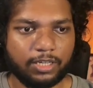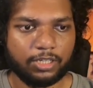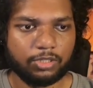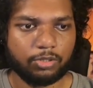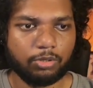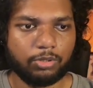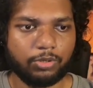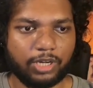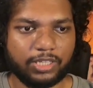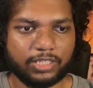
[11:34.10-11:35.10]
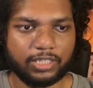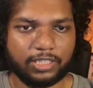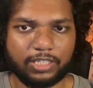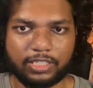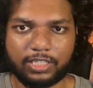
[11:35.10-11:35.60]
So you can see
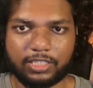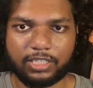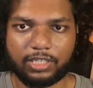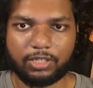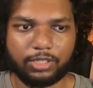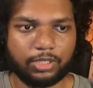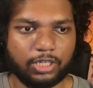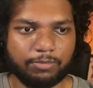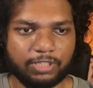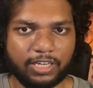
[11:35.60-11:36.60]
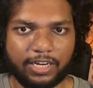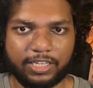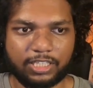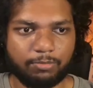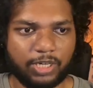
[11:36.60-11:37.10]
this is the terms and
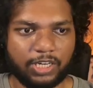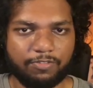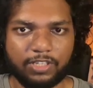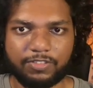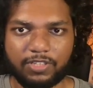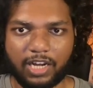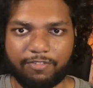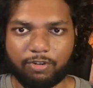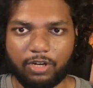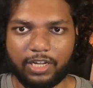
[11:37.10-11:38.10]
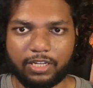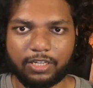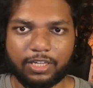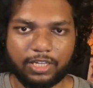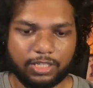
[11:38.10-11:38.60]
condition button which I have to link.
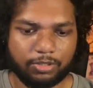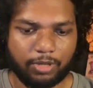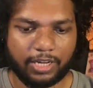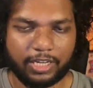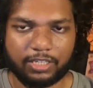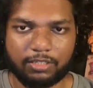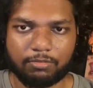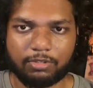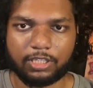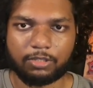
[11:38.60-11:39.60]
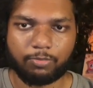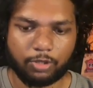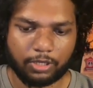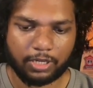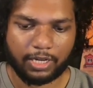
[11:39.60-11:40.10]
So I can just
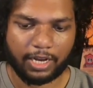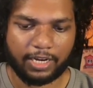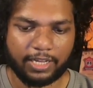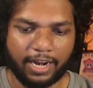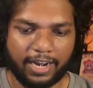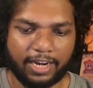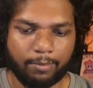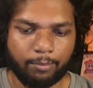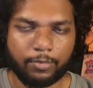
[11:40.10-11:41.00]
put any random